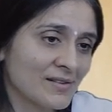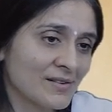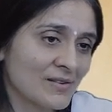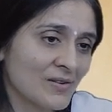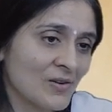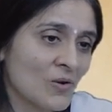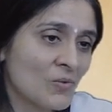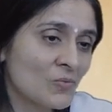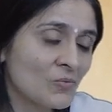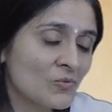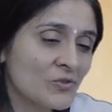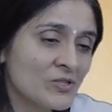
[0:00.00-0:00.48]

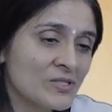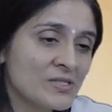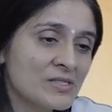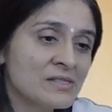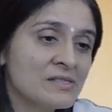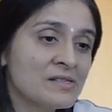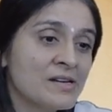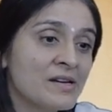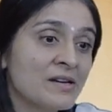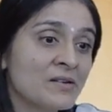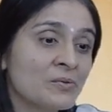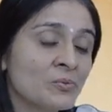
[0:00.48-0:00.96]

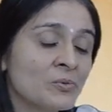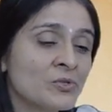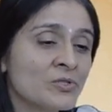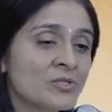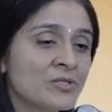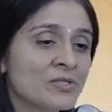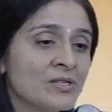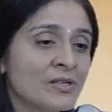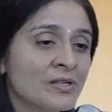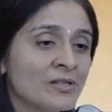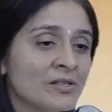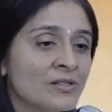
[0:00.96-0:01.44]
Obviously, I was
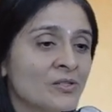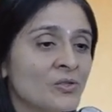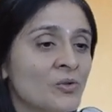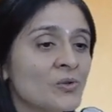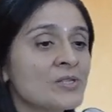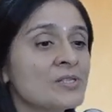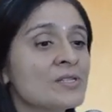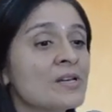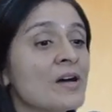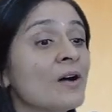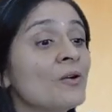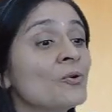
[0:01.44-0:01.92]
there.
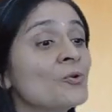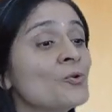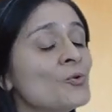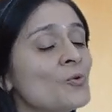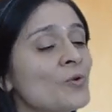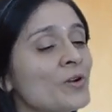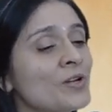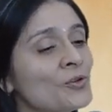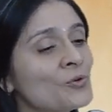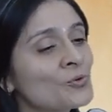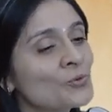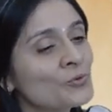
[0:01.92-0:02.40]
Otherwise, how do
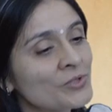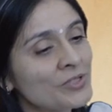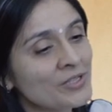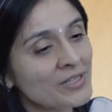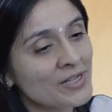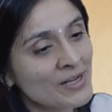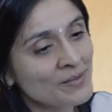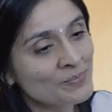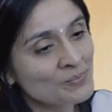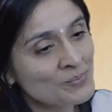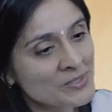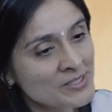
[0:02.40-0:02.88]
I know the
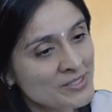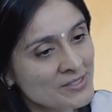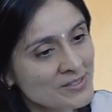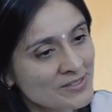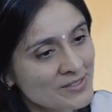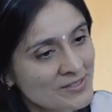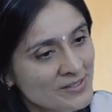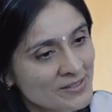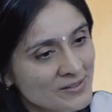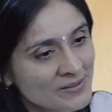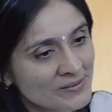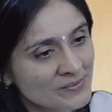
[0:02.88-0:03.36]

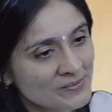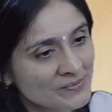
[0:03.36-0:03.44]
absence?